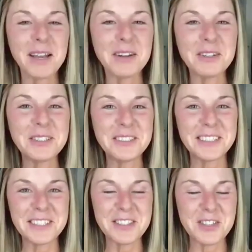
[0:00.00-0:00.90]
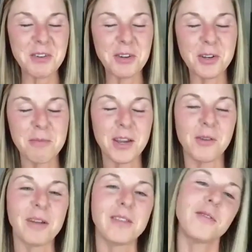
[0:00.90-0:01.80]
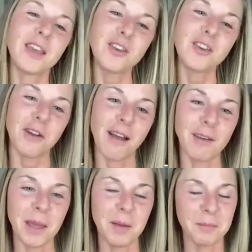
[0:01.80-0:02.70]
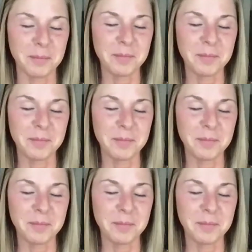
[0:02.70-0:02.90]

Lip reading: Michael. It's so good to be here with you. Thank you for having me.